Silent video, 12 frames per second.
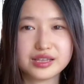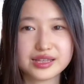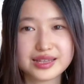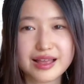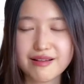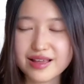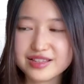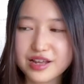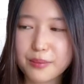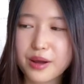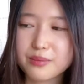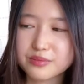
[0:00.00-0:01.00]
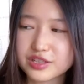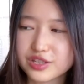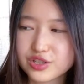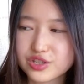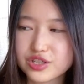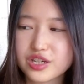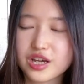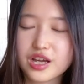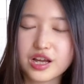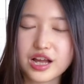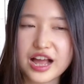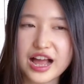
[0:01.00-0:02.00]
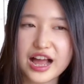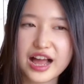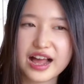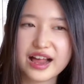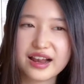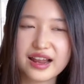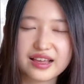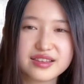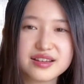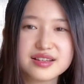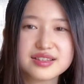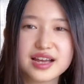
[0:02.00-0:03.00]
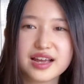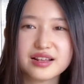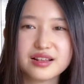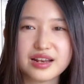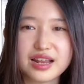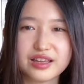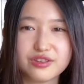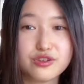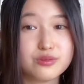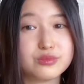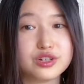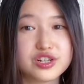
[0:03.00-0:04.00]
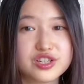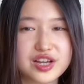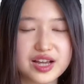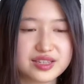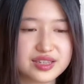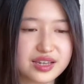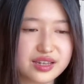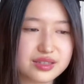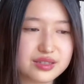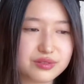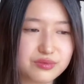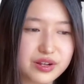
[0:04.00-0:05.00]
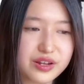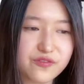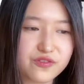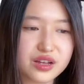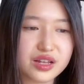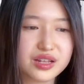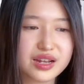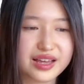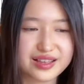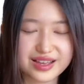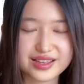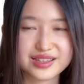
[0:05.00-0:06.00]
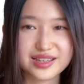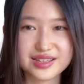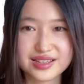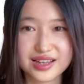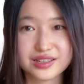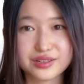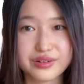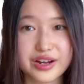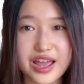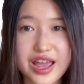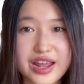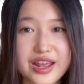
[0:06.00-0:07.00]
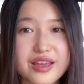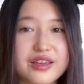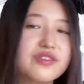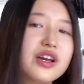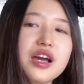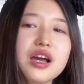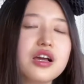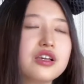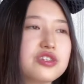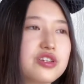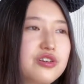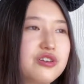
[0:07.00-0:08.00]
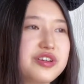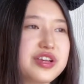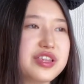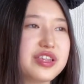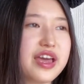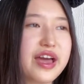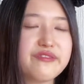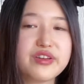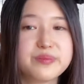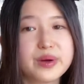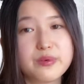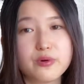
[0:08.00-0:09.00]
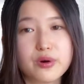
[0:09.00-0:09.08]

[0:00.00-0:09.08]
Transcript: Now let's talk about merch. Like there is kind of like new merch. I think it's really fun. Like I think it's kind of creative. So they have a bubble